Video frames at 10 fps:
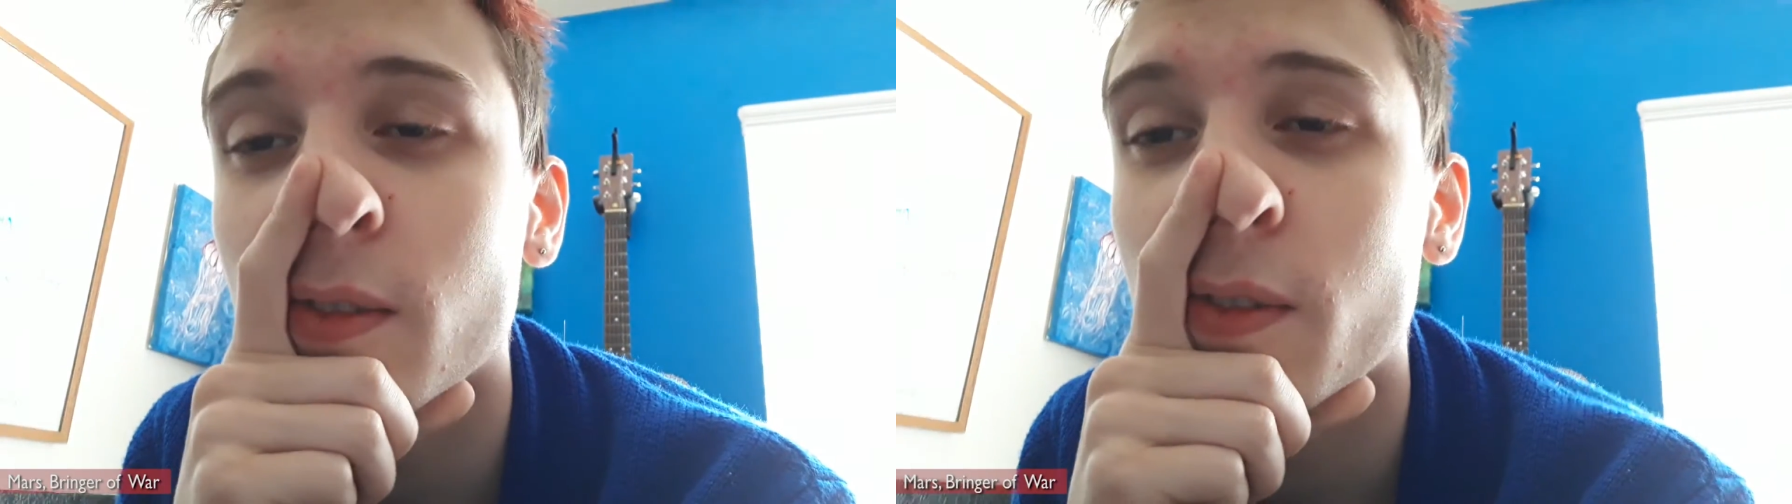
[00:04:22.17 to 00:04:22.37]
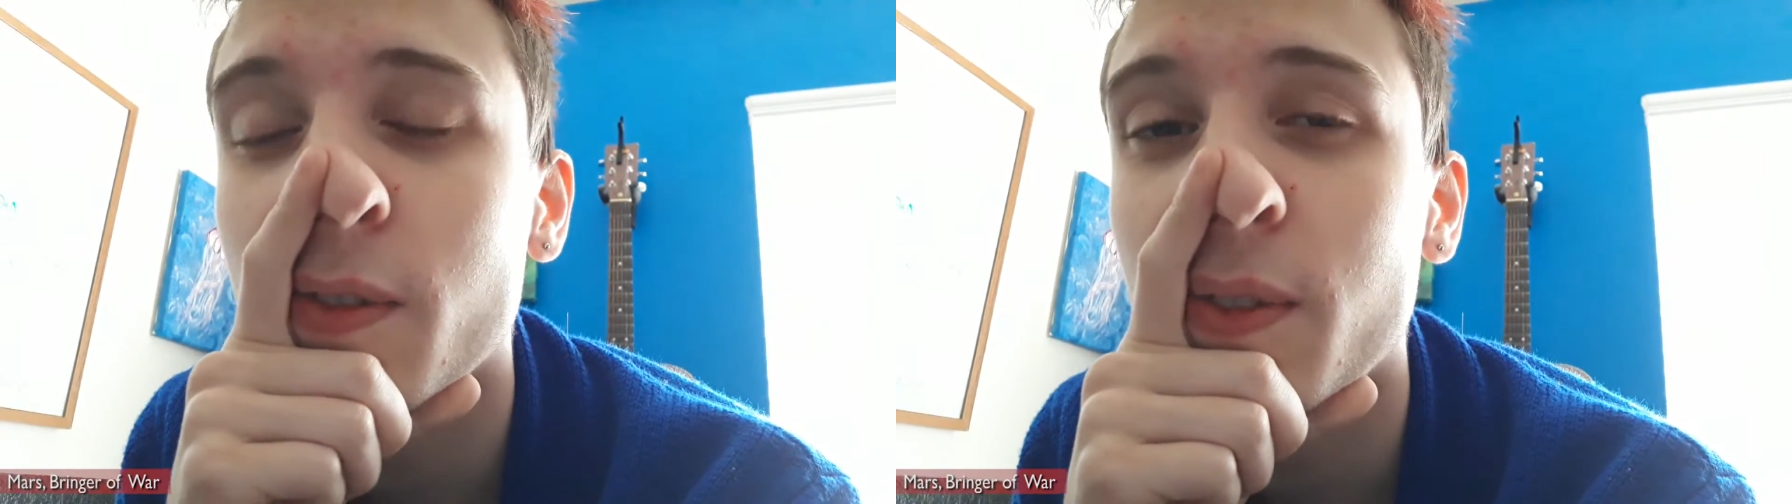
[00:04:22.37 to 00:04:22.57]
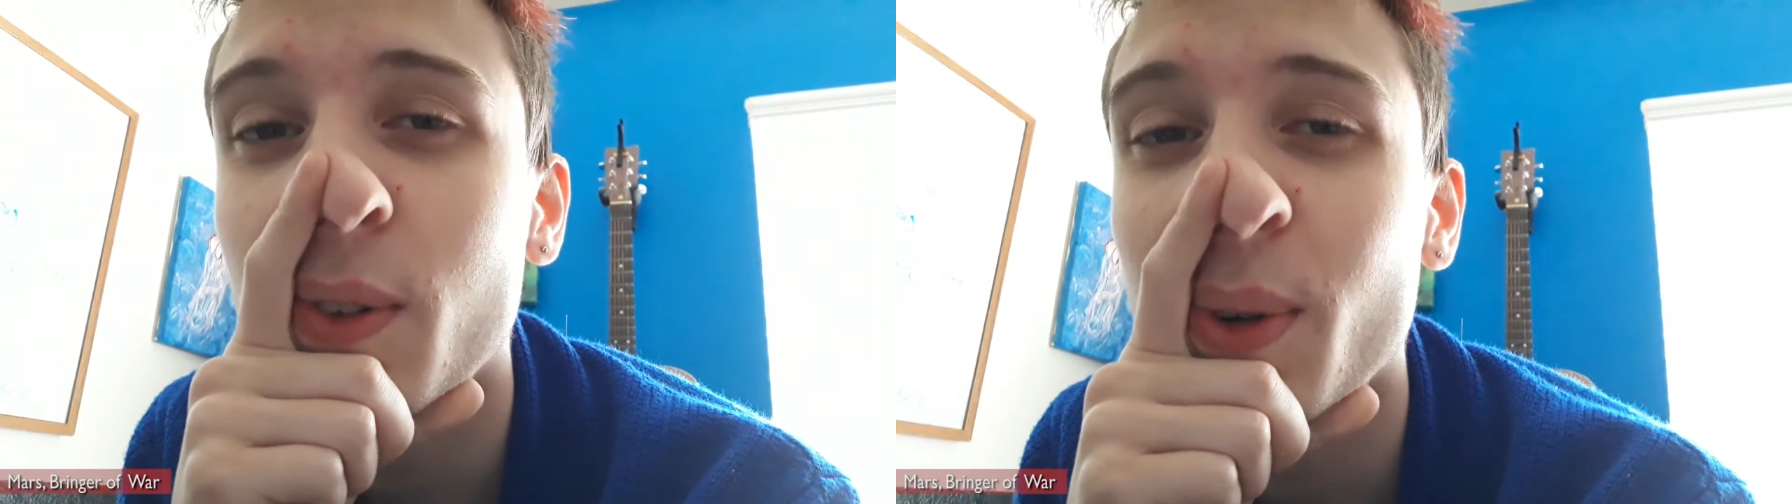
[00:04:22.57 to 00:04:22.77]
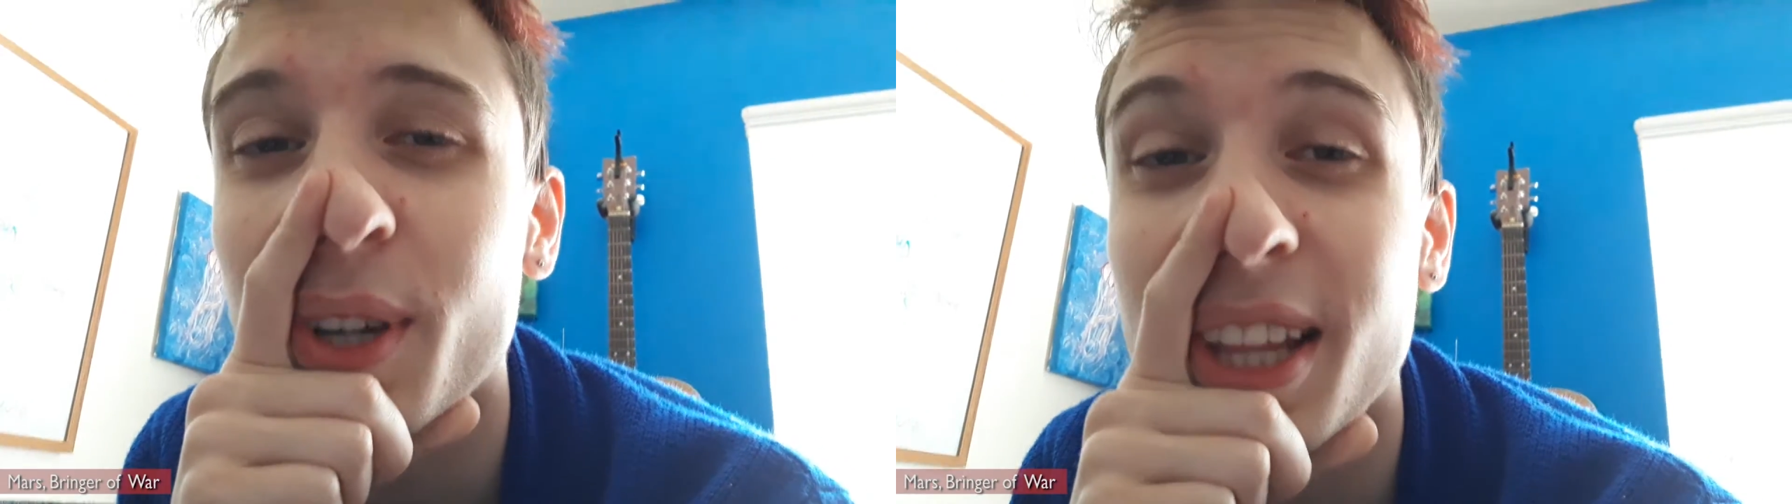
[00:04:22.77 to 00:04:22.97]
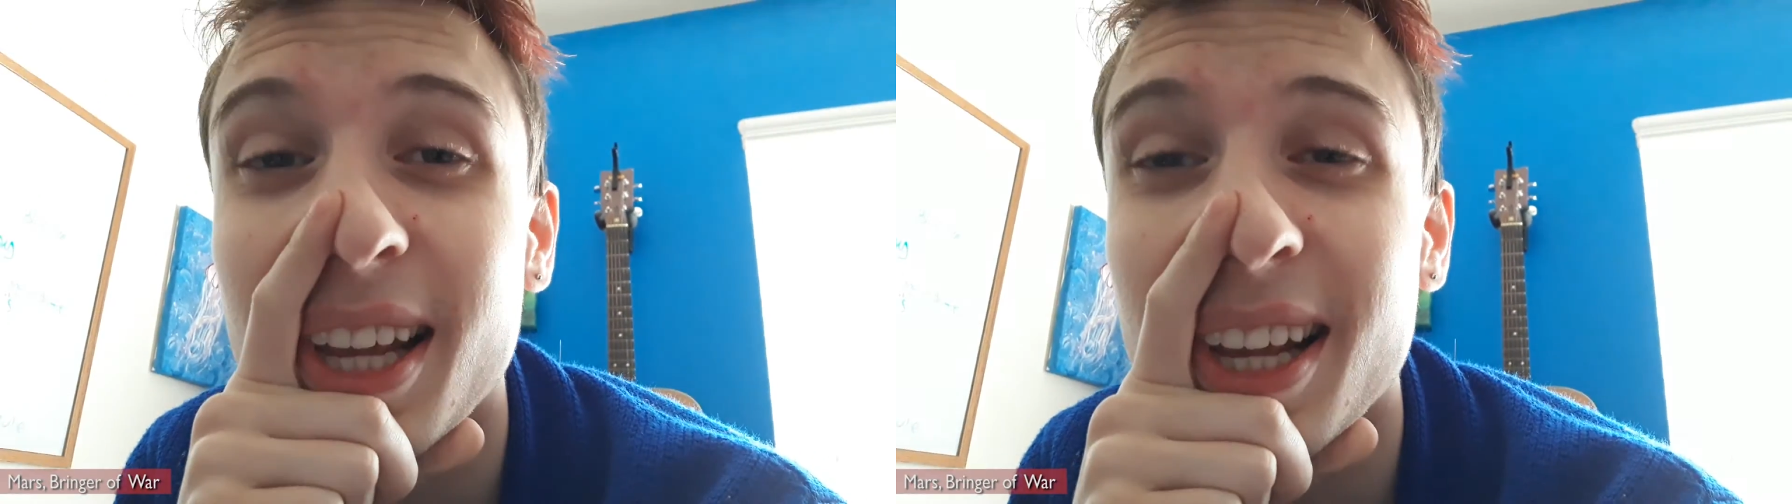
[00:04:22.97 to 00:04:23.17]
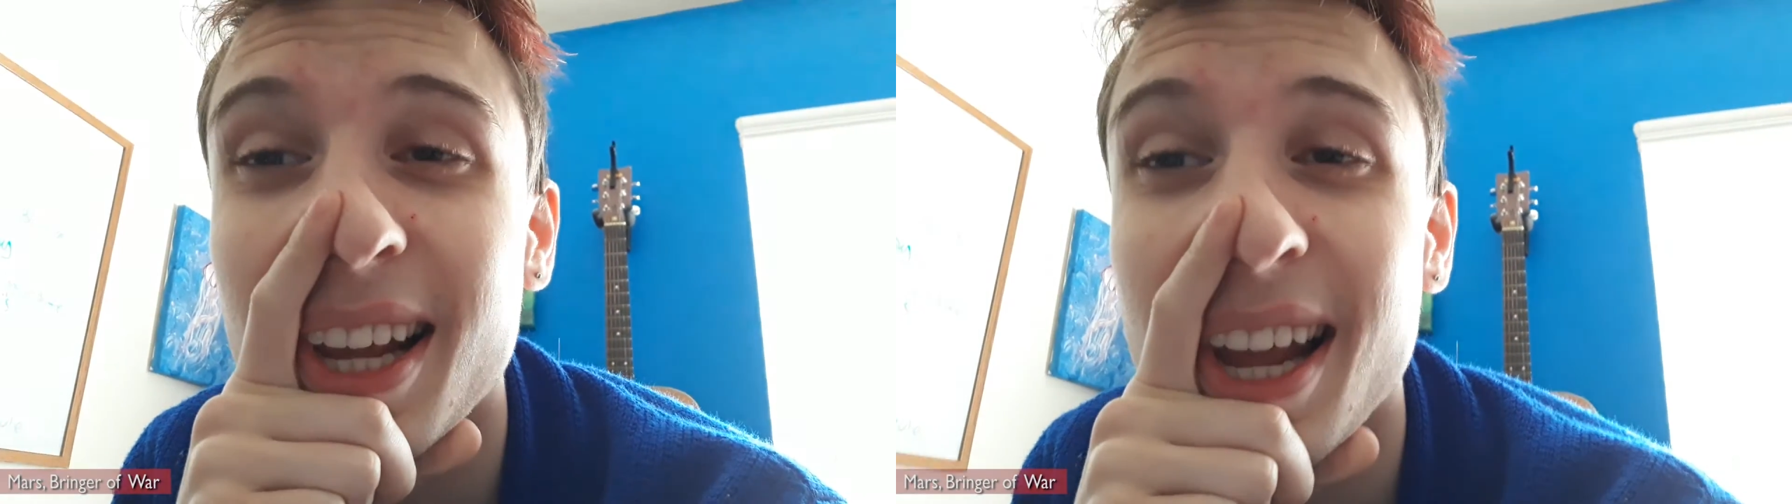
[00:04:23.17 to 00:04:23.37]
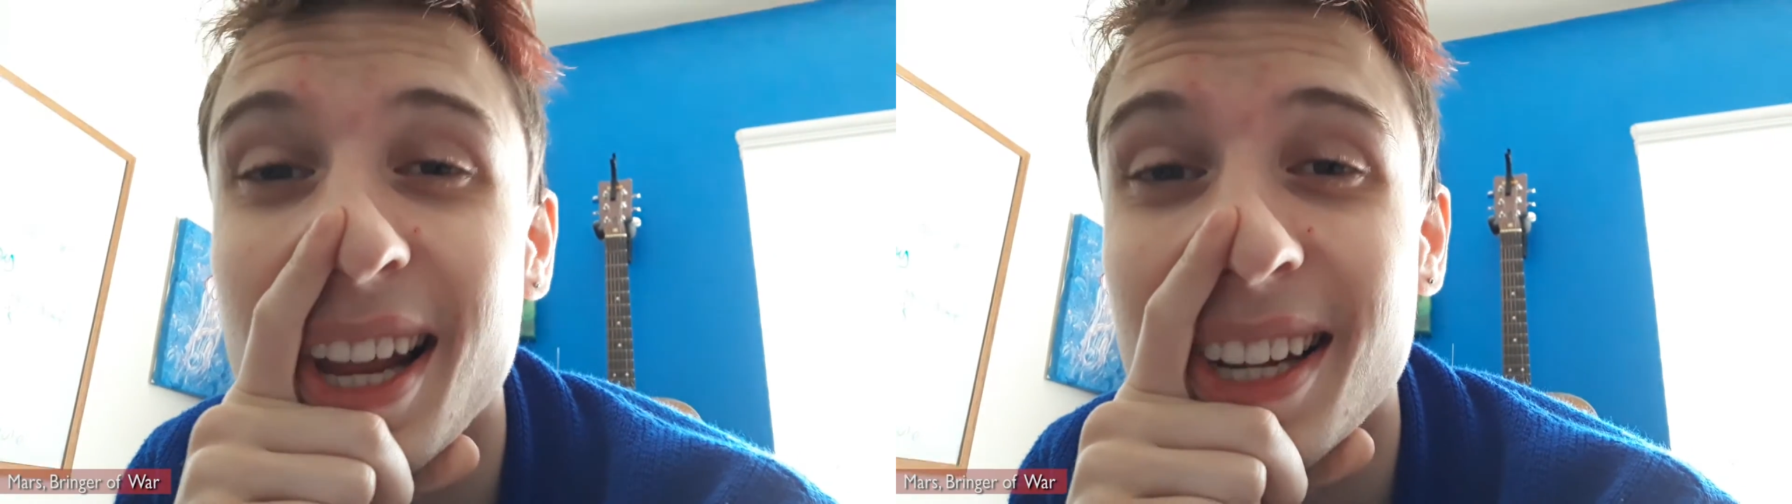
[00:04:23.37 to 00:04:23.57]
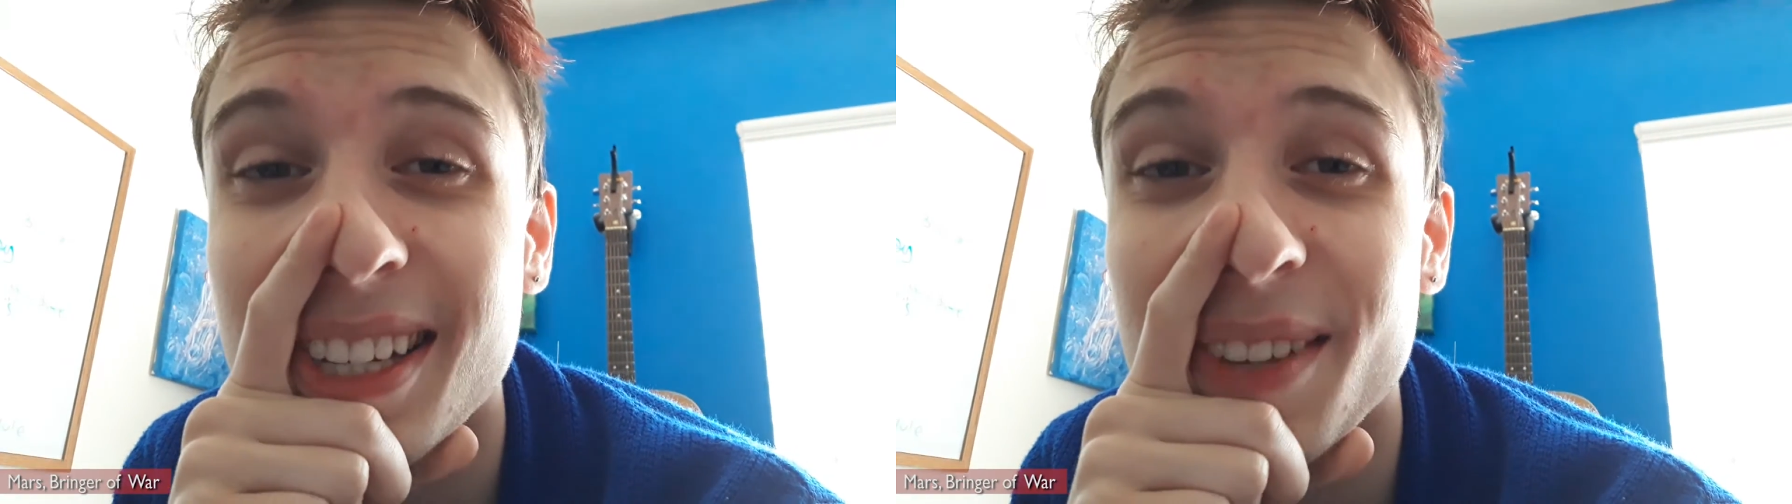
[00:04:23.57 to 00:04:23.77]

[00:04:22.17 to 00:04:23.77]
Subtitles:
for the end.